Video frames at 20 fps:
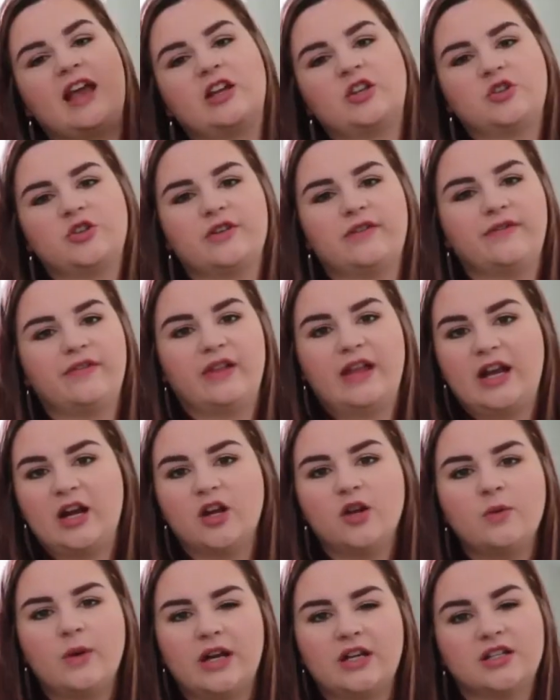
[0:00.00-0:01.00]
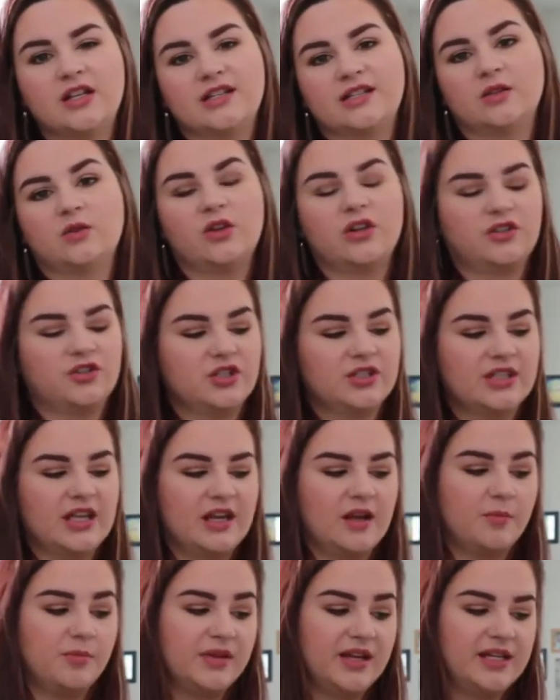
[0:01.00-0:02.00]
extra flared where it doesn't look just
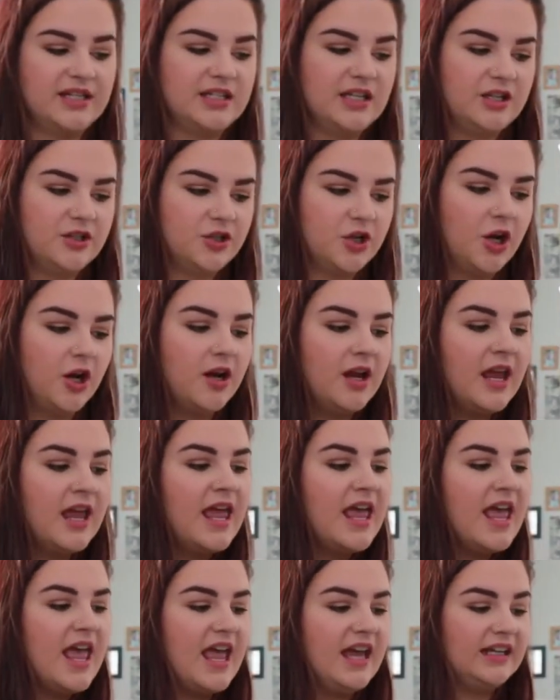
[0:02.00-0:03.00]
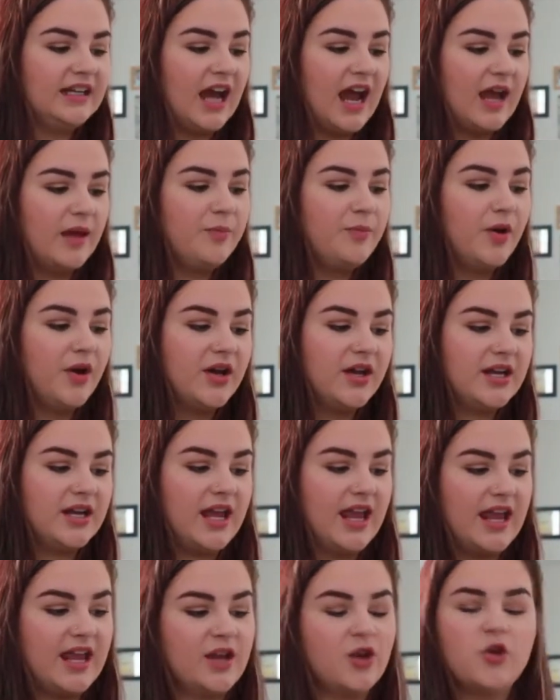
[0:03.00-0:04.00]
like a plain t-shirt. And I put
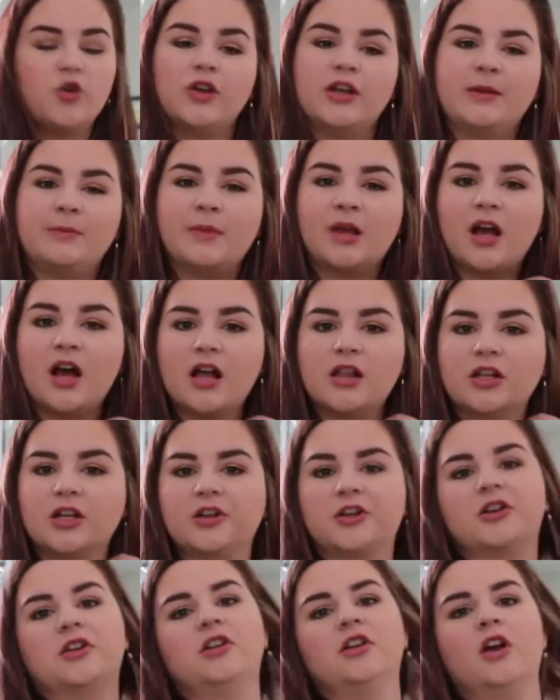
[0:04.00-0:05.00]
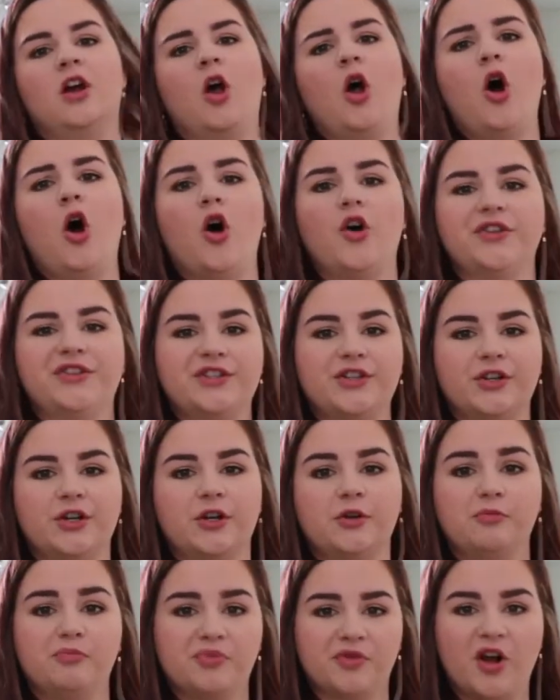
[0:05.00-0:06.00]
a cream-colored
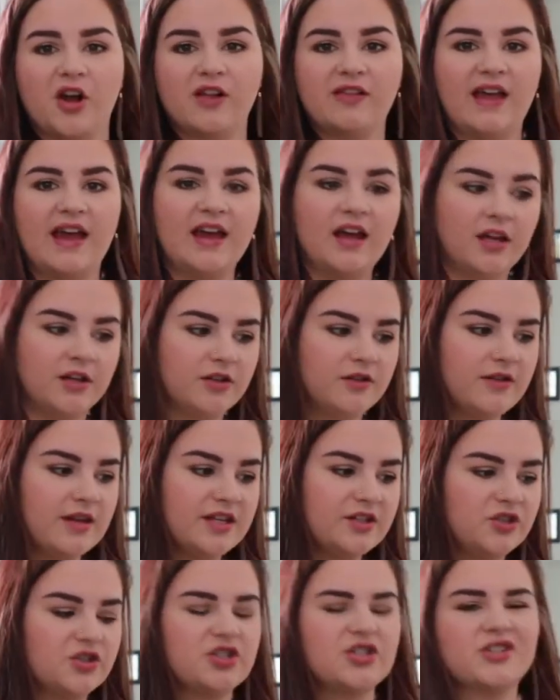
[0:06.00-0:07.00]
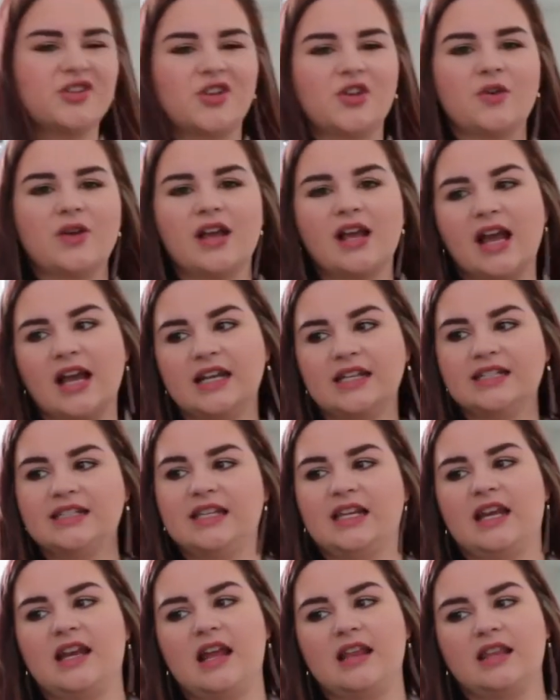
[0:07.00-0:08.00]
halter bralette under this just so you can kind of
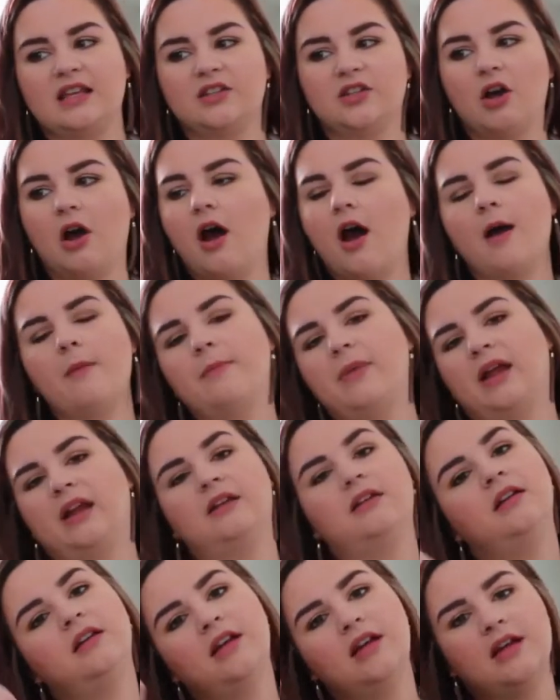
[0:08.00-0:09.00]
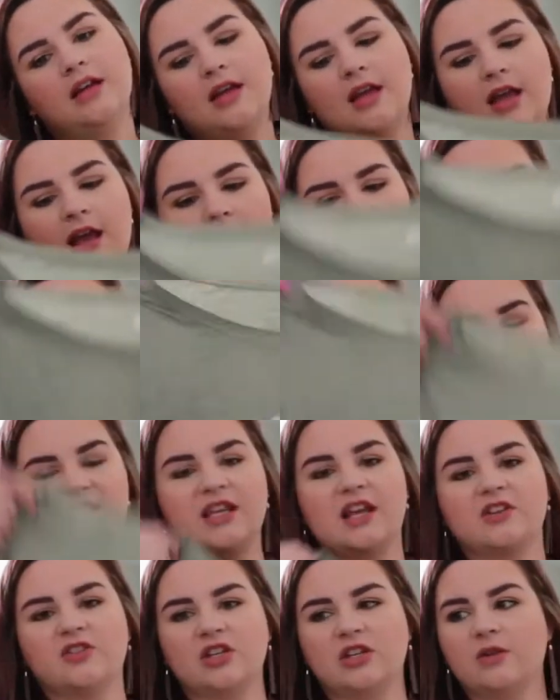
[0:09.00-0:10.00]
see it at the top. And it's
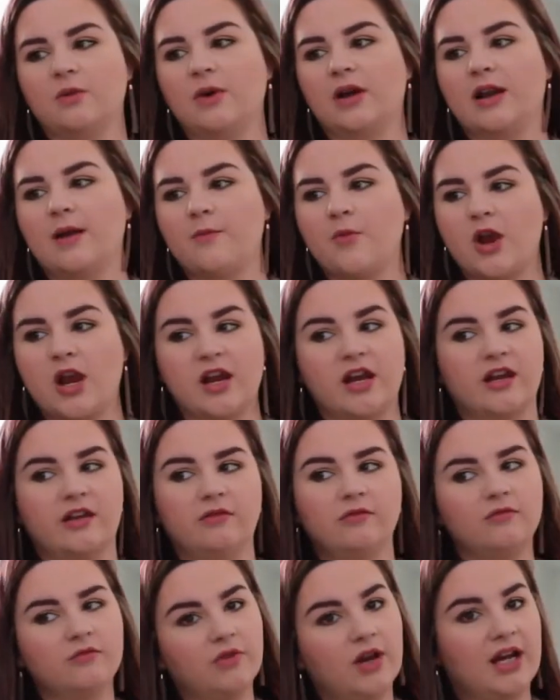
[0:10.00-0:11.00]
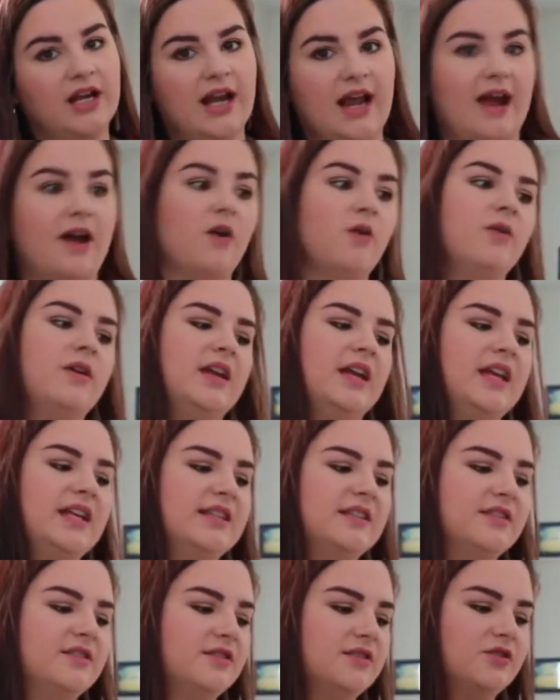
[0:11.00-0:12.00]
actually the one I'm wearing right now.
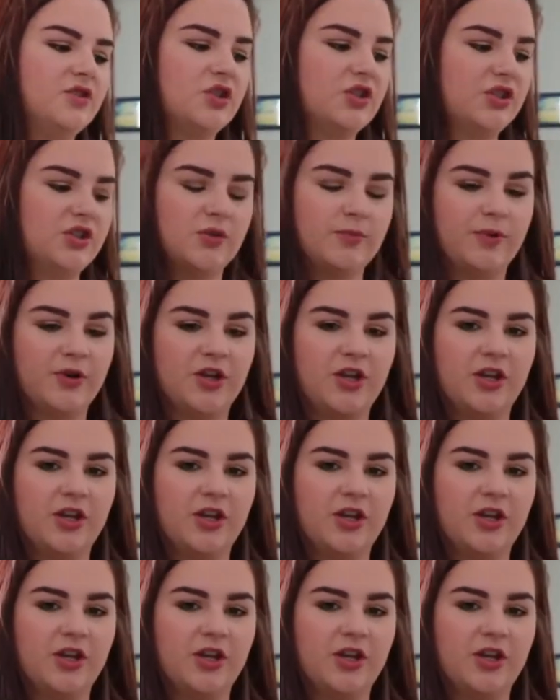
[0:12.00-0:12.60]
It's just super